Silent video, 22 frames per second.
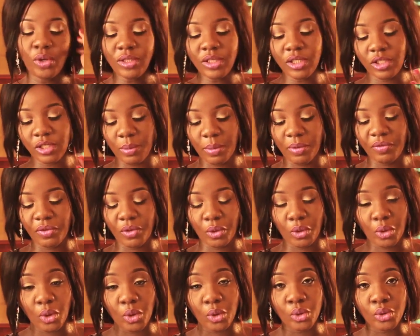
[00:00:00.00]
Those are some
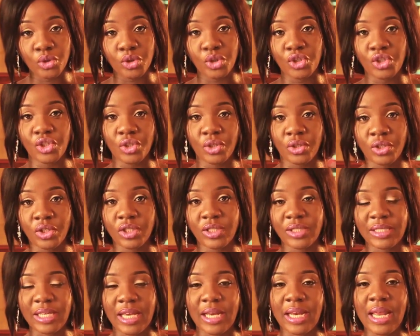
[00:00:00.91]
of the goals you
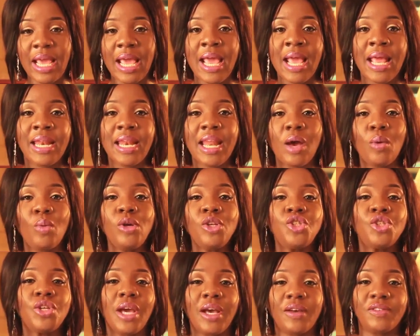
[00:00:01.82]
should set.
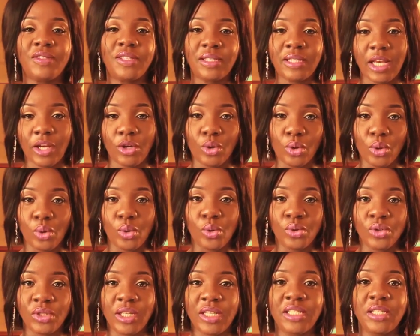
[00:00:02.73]
Now, once you have set
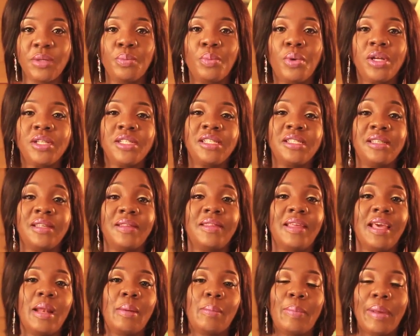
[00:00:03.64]
goals, it's important
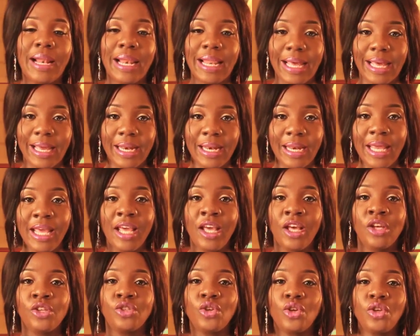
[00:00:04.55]
to then plan.
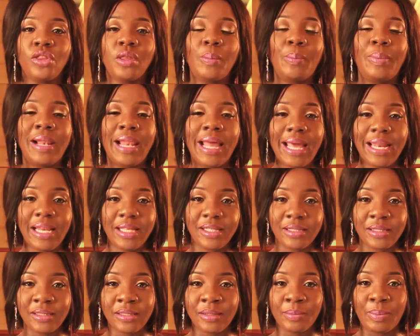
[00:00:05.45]
So the
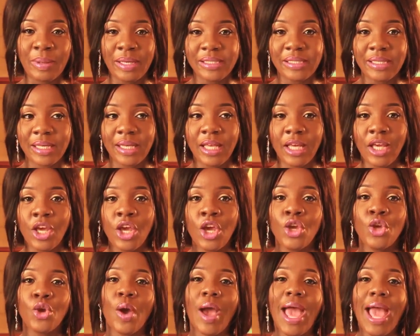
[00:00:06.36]
plan is
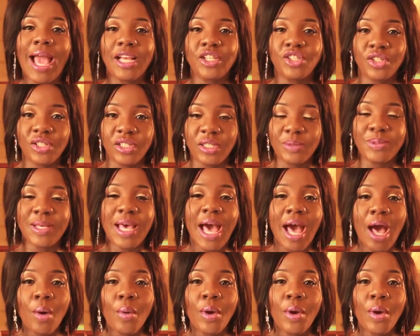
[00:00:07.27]
basically your action steps.